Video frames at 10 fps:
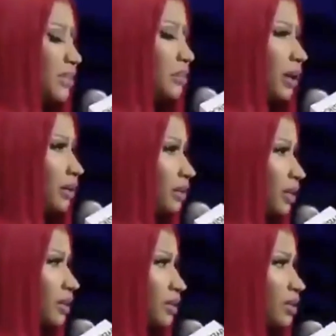about this
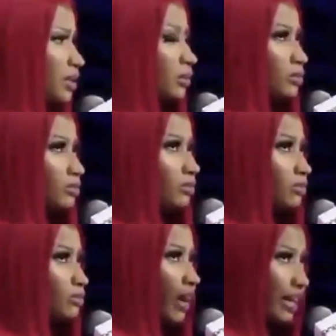doesn't sit
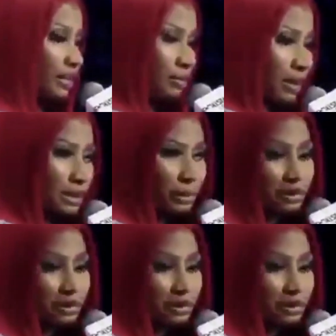right in my spirit.